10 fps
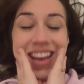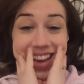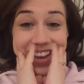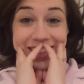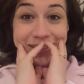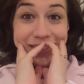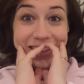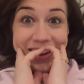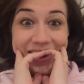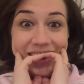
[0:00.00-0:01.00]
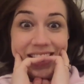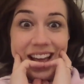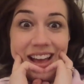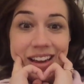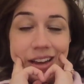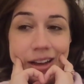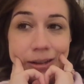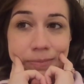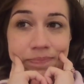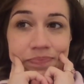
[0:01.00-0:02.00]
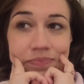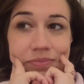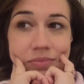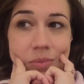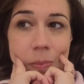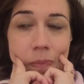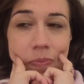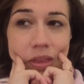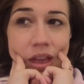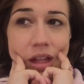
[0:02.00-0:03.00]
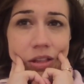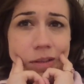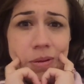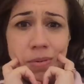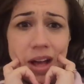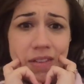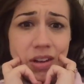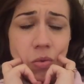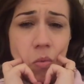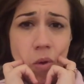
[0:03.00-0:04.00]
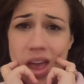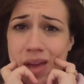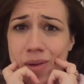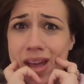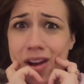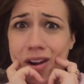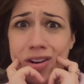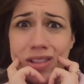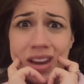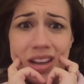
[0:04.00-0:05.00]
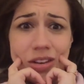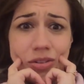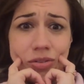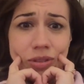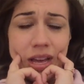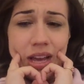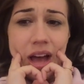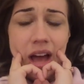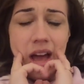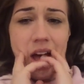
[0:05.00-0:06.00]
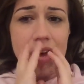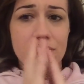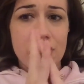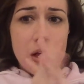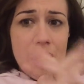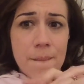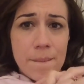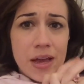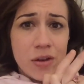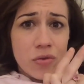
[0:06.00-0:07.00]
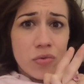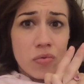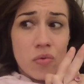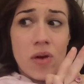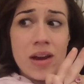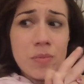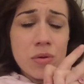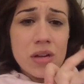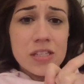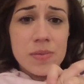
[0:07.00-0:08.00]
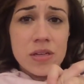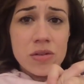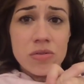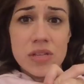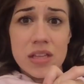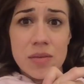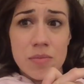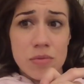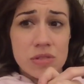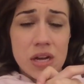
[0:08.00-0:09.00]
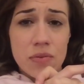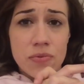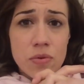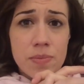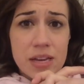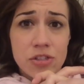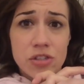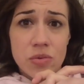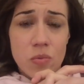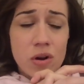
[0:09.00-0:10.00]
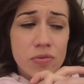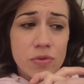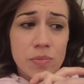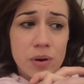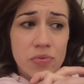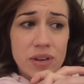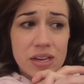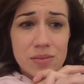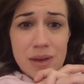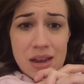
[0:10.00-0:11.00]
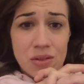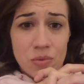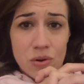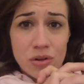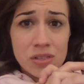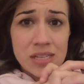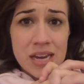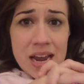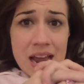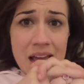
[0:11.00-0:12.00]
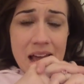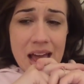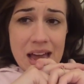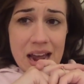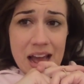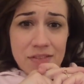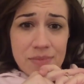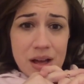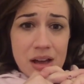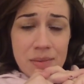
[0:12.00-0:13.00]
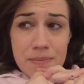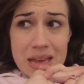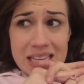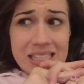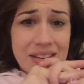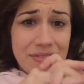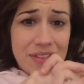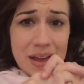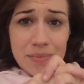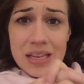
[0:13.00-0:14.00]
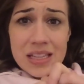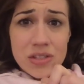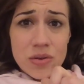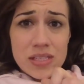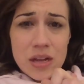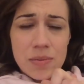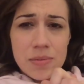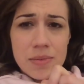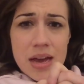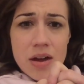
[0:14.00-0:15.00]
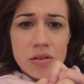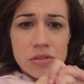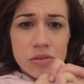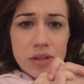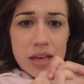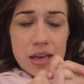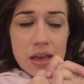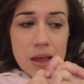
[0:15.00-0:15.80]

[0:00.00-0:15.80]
It's really hard. And a lot of people have it way, way harder than I do. Like, I have my incredible husband, who's like the most helpful, patient, wonderful, perfect man in the world. And I have an amazing family that's always helping me out. So, like,